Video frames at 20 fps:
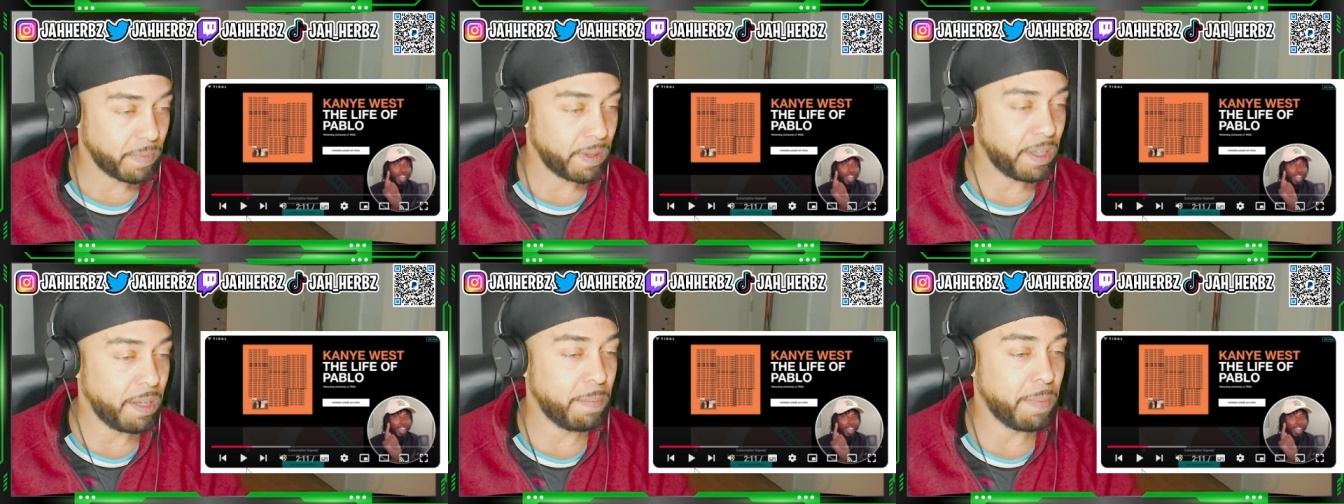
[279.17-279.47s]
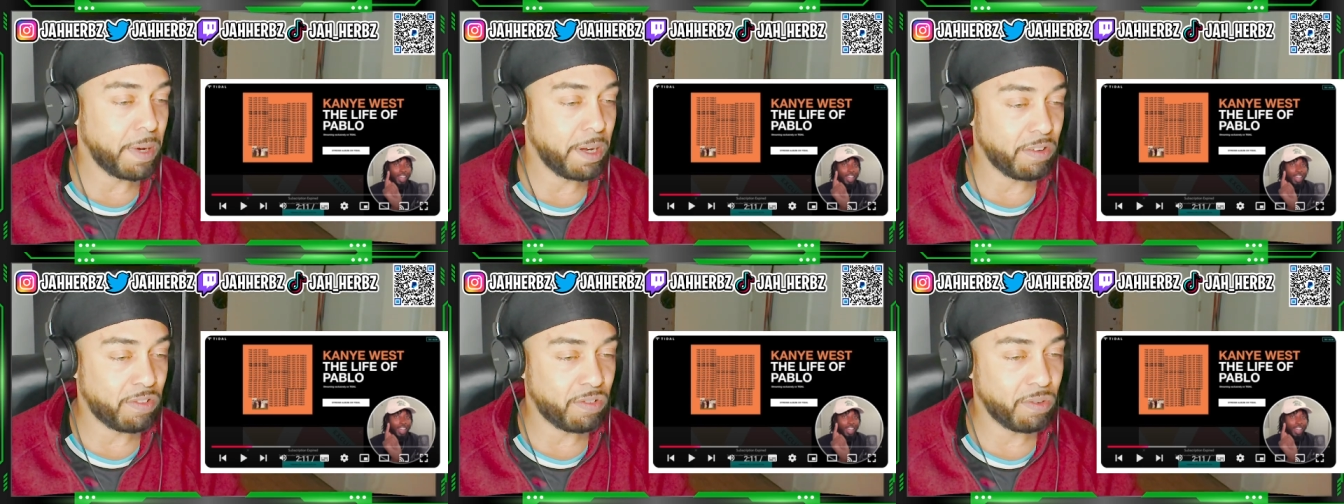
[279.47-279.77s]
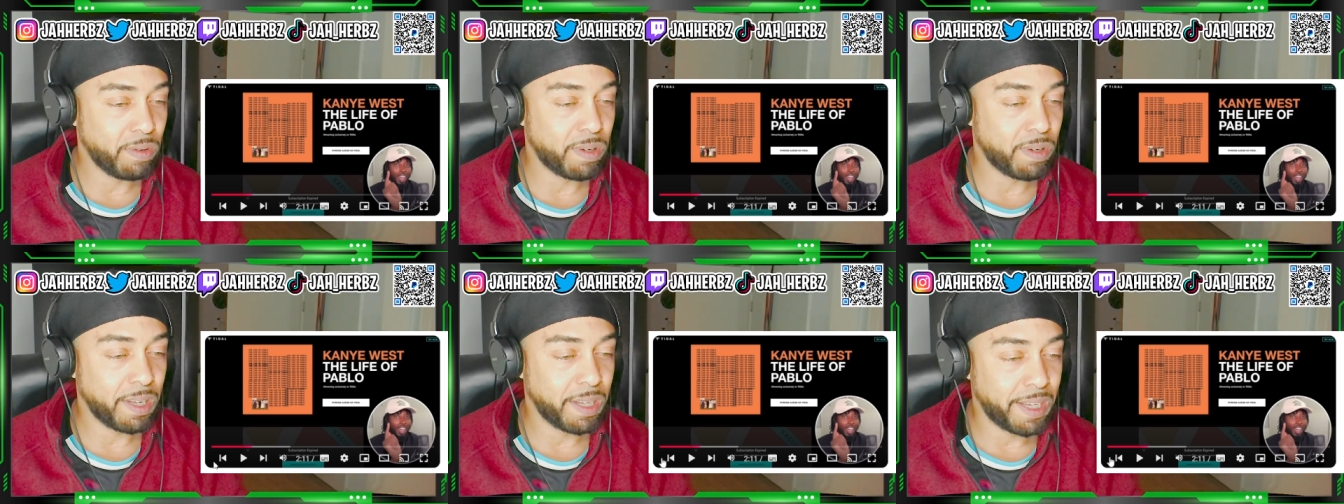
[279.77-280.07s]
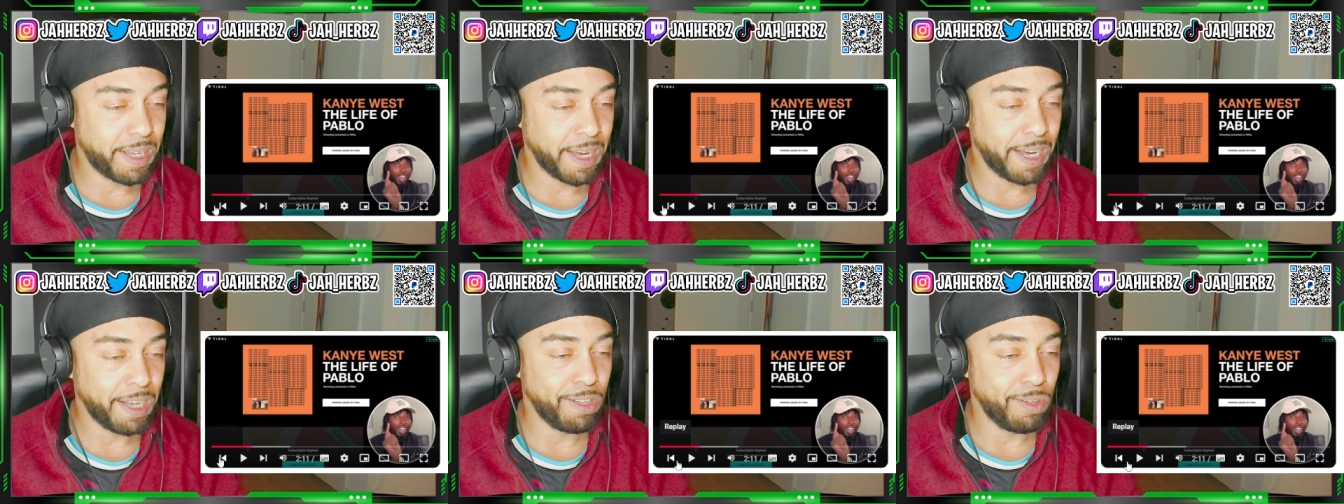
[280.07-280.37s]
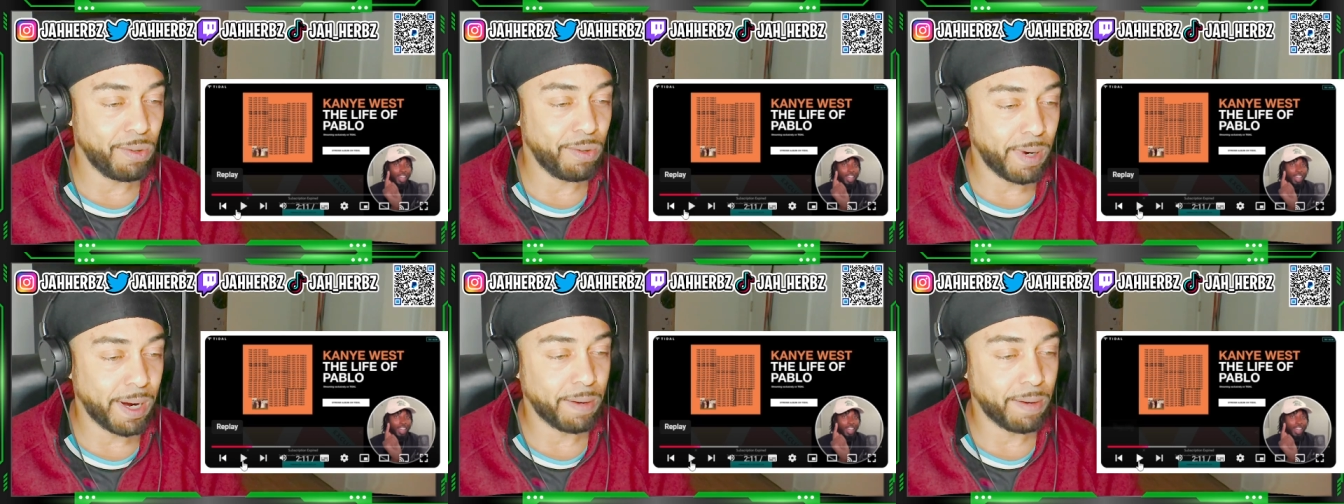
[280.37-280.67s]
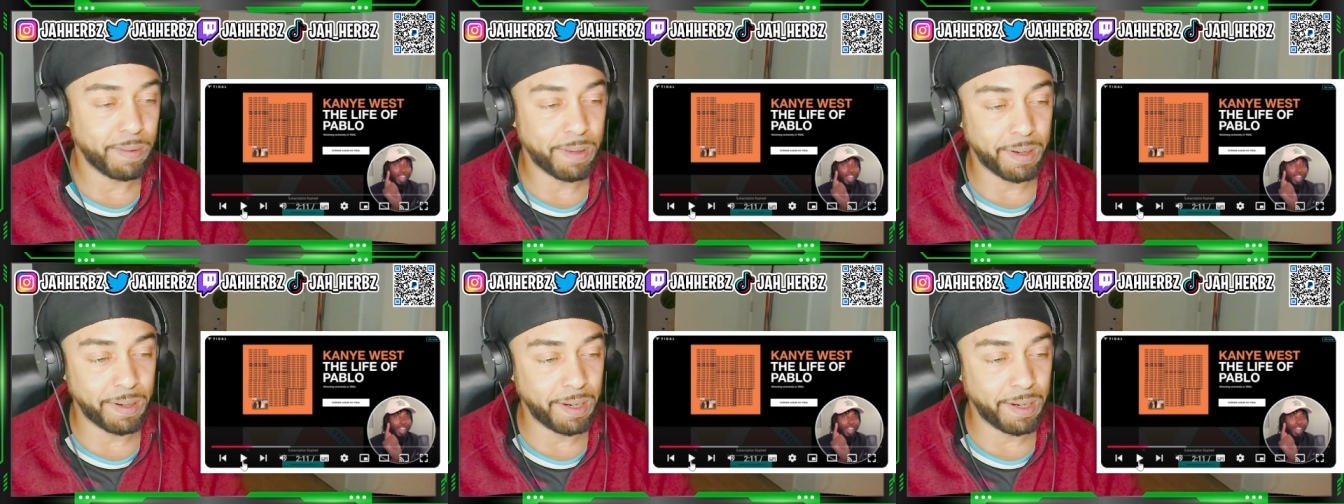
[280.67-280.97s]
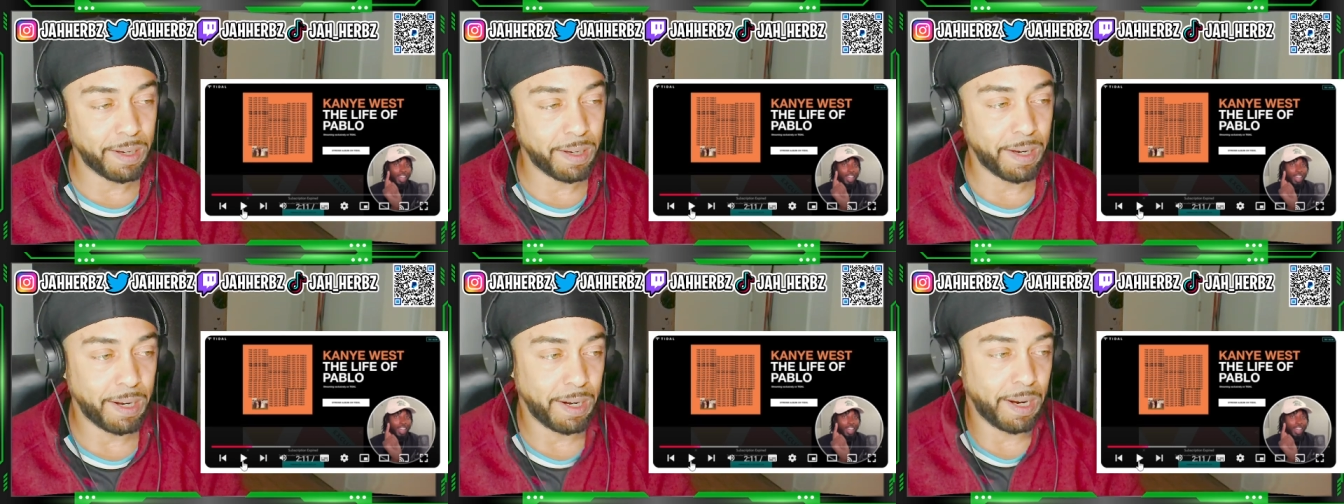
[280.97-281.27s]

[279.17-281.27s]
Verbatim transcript: he made sure to get you out of there.